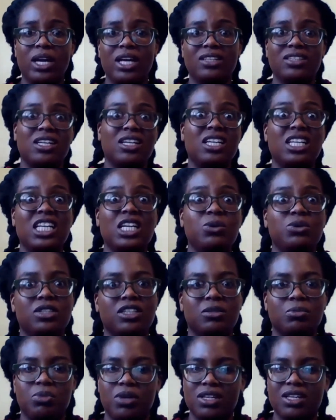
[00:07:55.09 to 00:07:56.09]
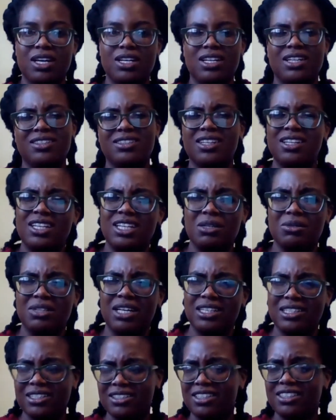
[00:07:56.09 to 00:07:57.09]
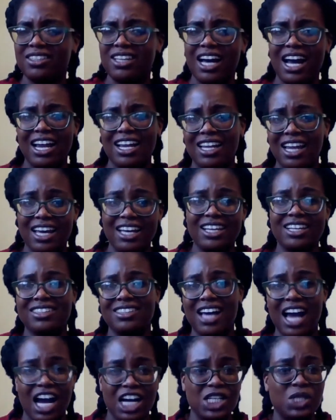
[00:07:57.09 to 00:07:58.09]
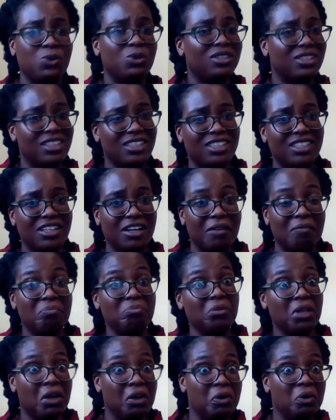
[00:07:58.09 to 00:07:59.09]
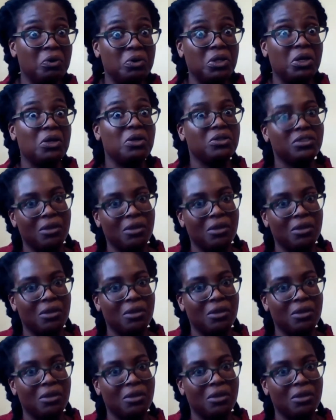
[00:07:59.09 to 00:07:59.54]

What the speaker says: Suddenly he was his brother, and then suddenly he was like, does this guy like his actual sister? Who knows?